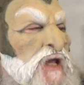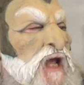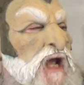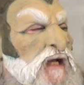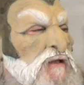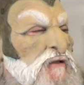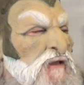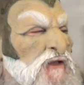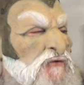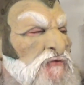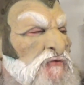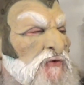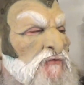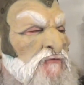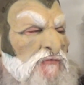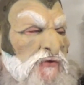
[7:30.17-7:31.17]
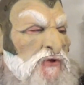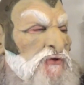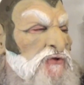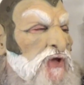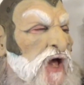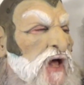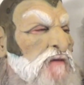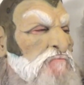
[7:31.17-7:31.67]
at least for the
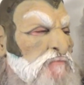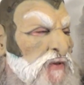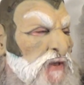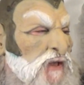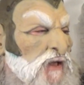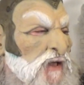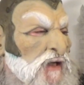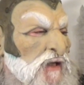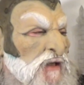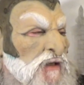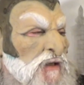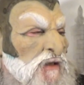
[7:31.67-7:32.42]
time being.